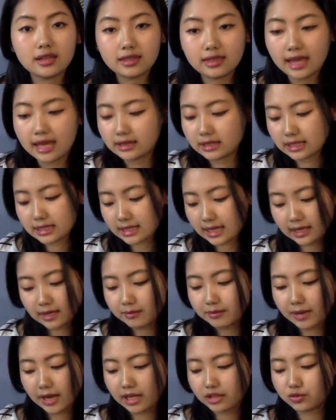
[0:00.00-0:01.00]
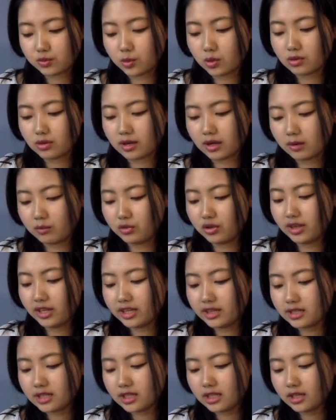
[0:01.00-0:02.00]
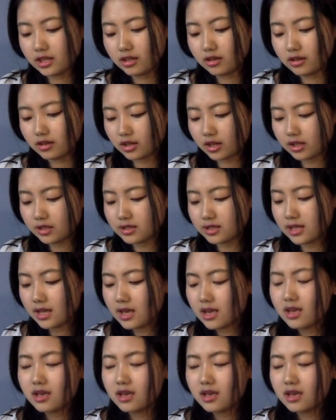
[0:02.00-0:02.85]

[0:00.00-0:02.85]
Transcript: that the second batch won't come with Lenticular cards,